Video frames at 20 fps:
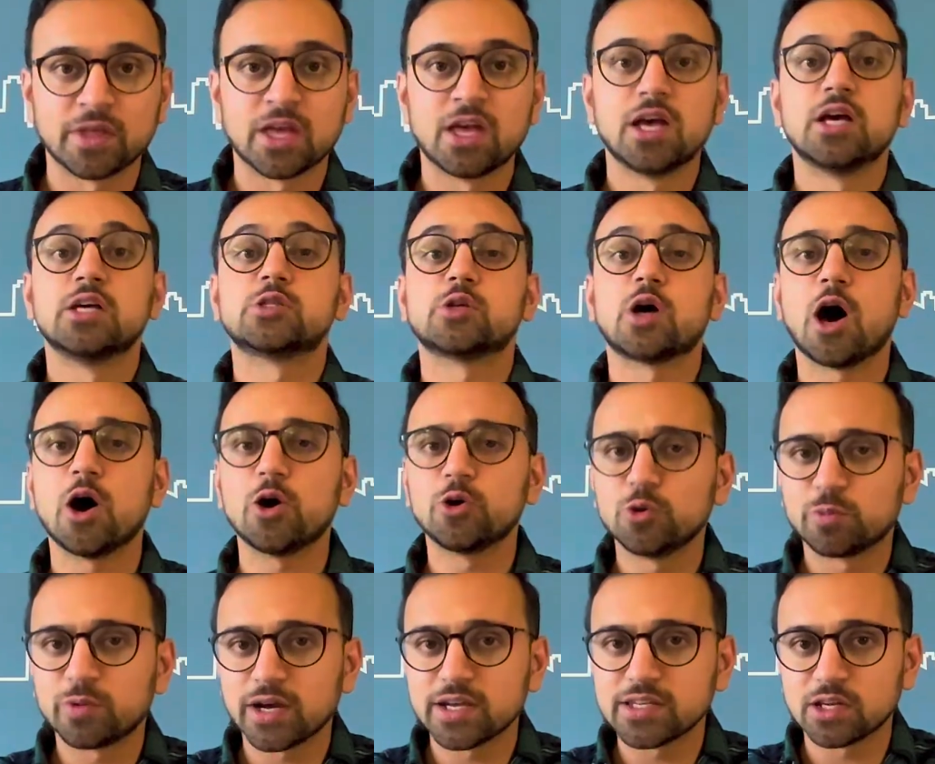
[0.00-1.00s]
So how to
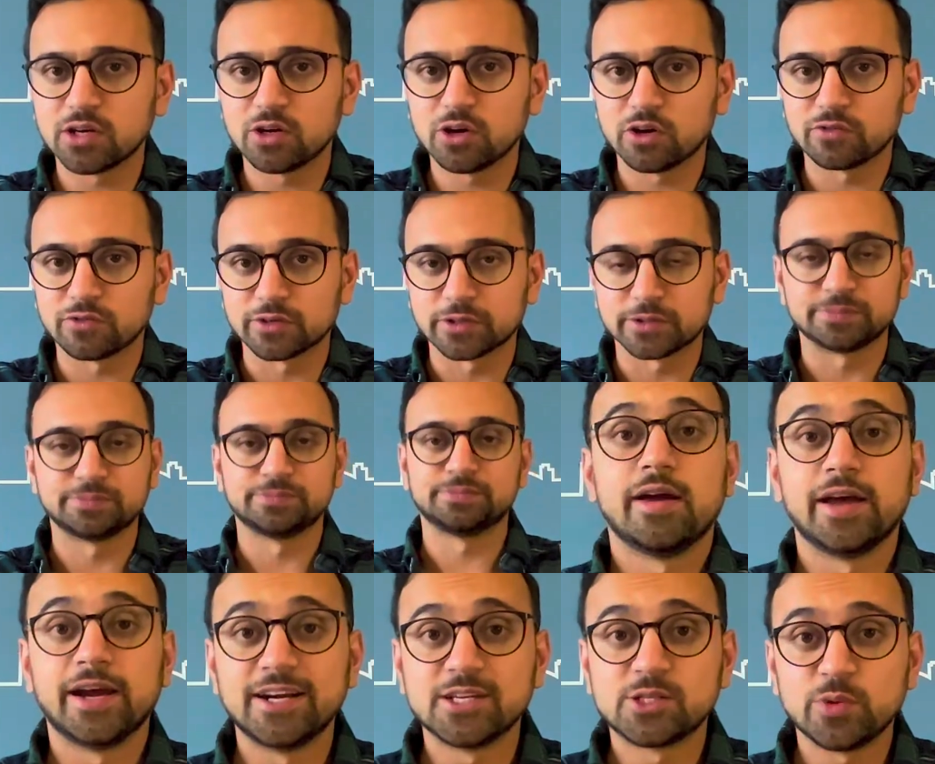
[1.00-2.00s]
price an offer?
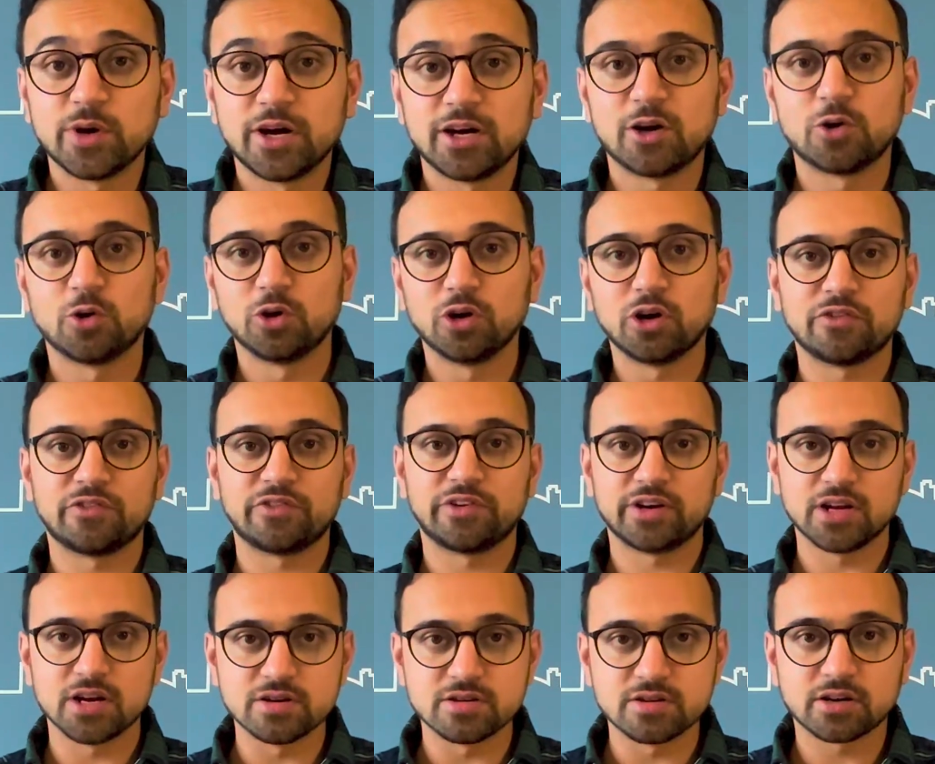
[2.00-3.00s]
Here's where the role of a
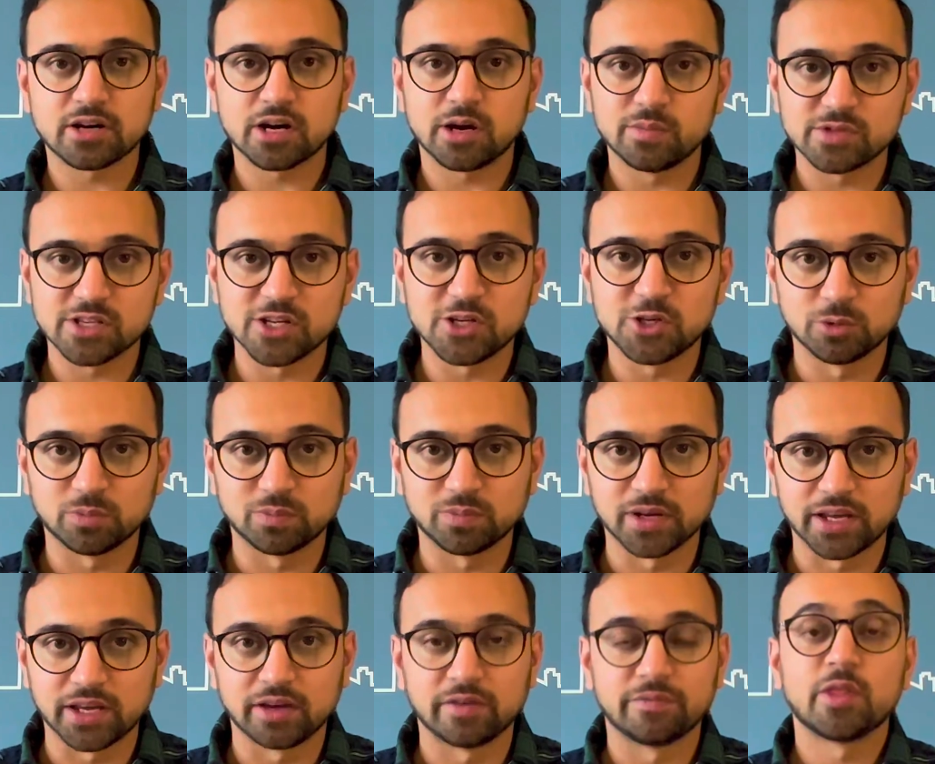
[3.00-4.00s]
realtor comes into play.
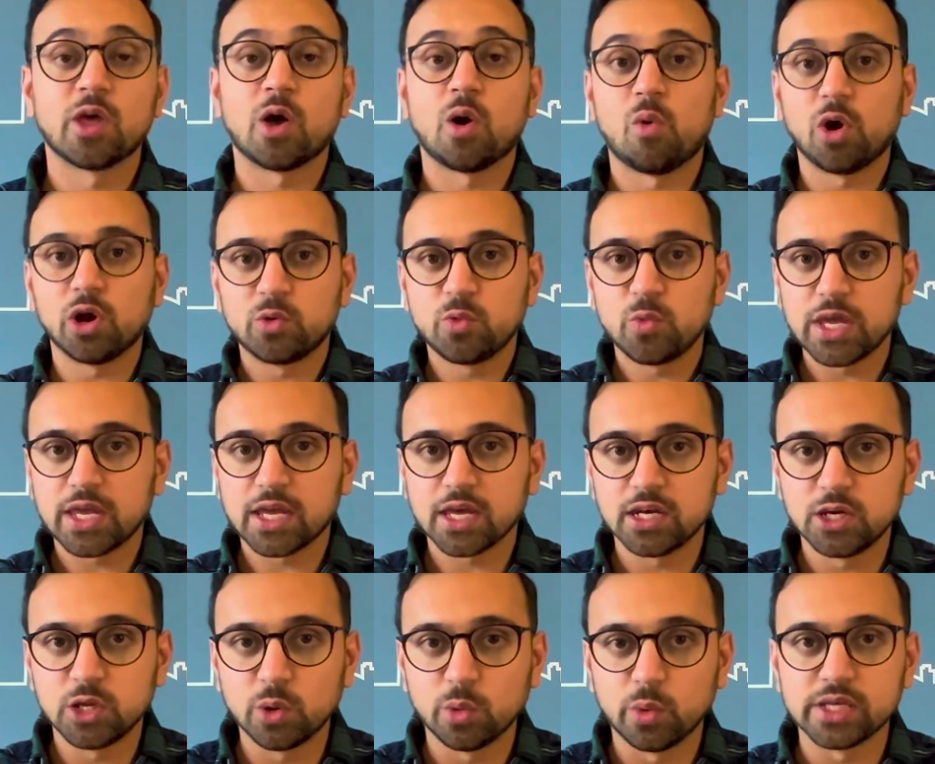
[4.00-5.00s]
What we can
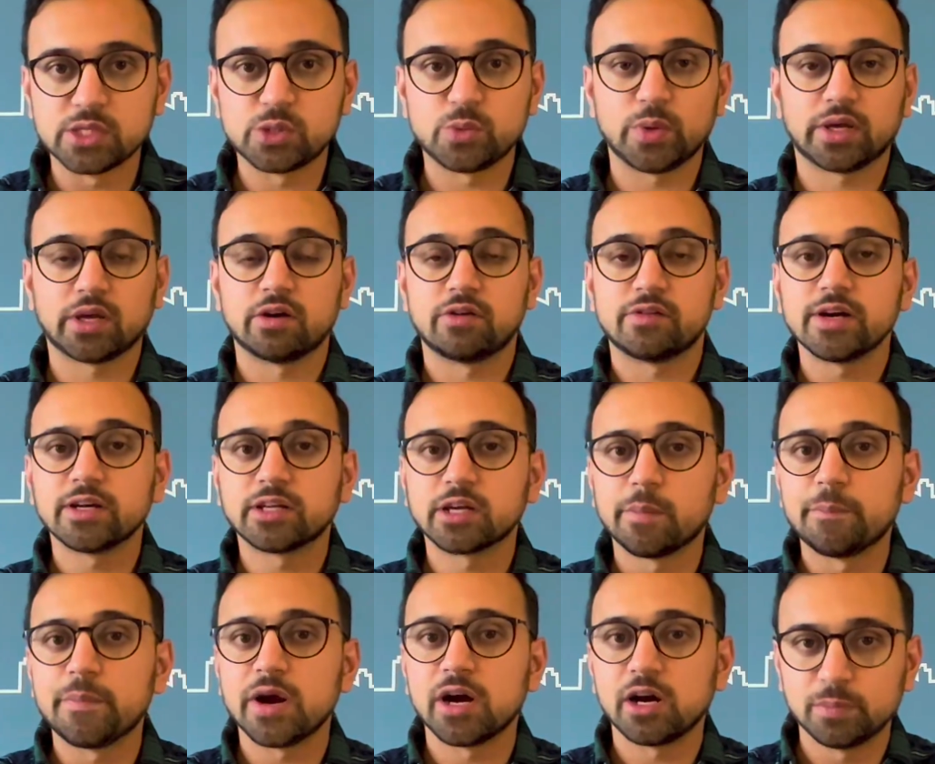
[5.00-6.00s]
do is we can run
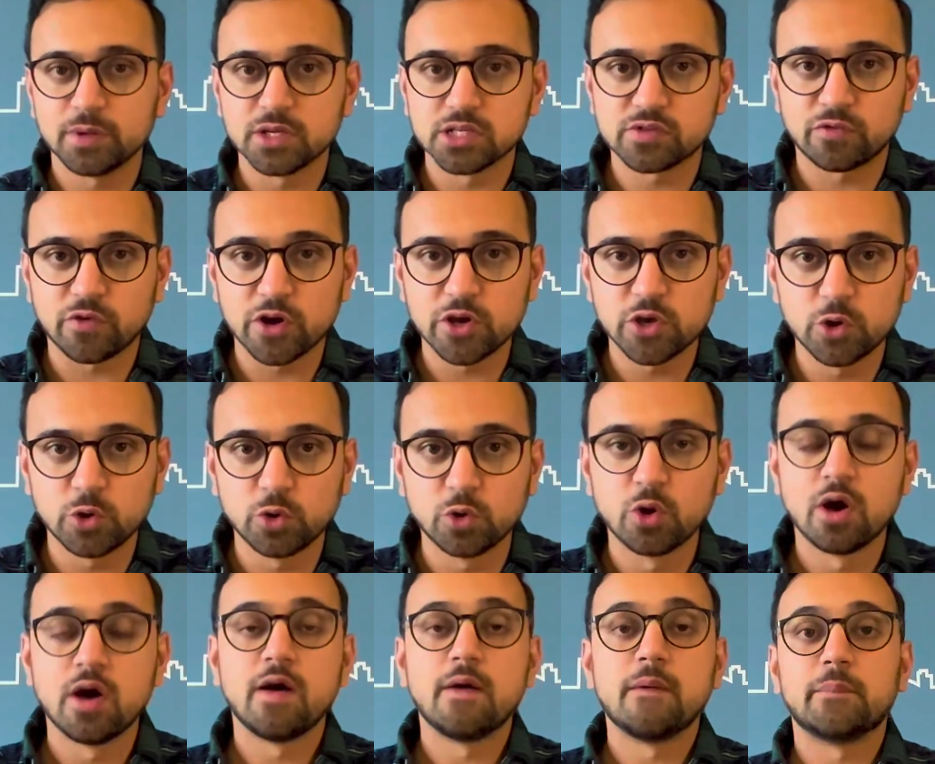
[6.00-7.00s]
comparables for you
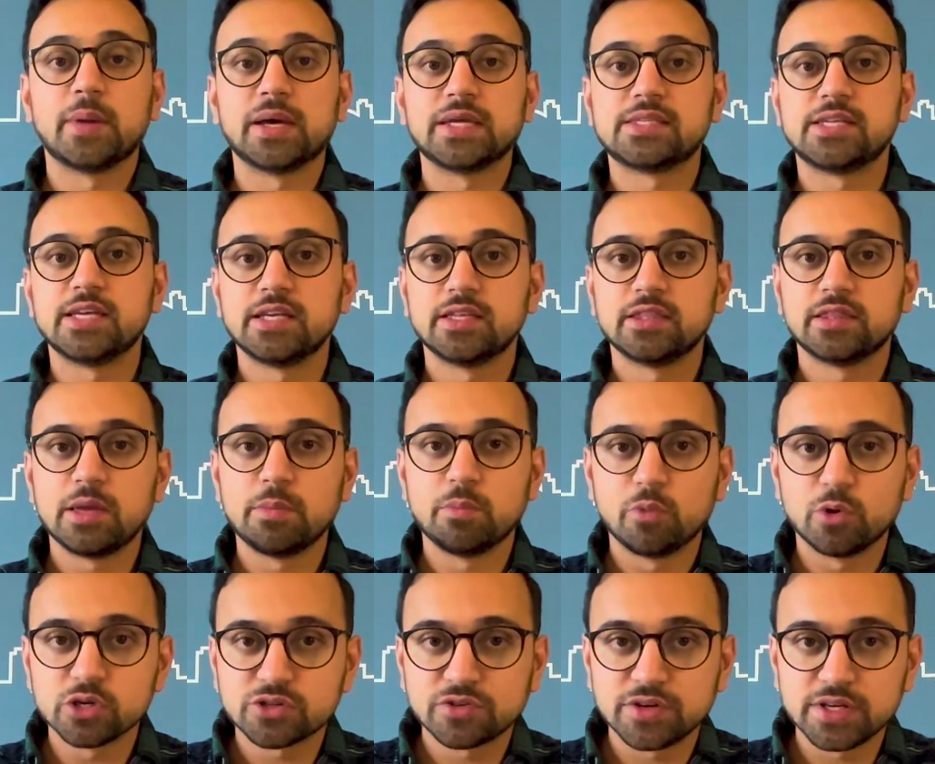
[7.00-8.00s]
by seeing the
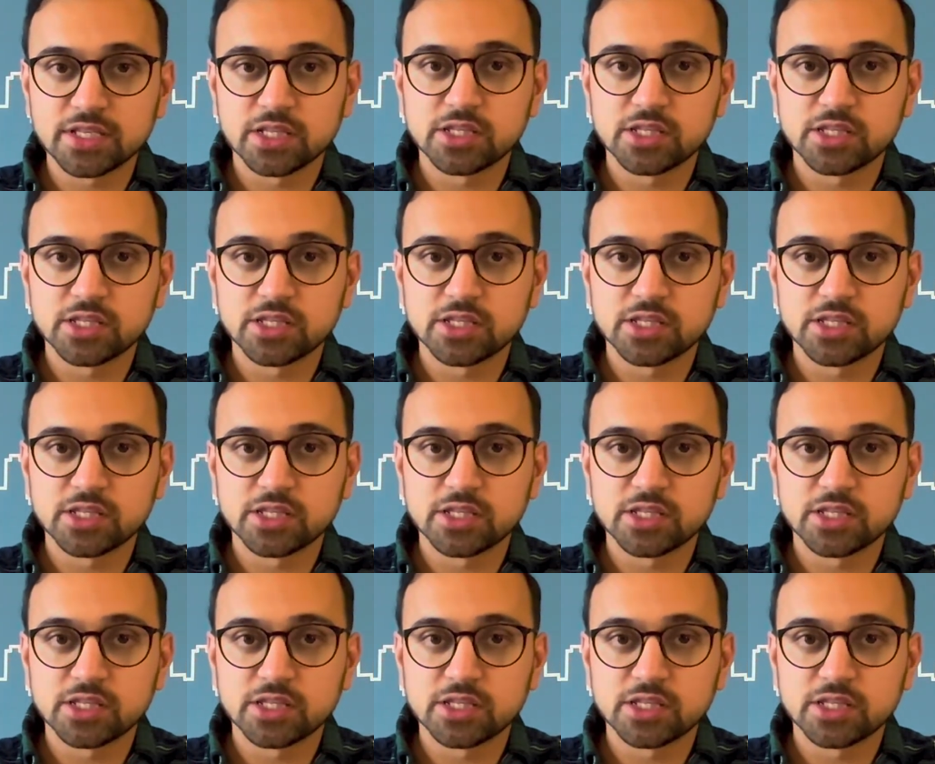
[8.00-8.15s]
most recent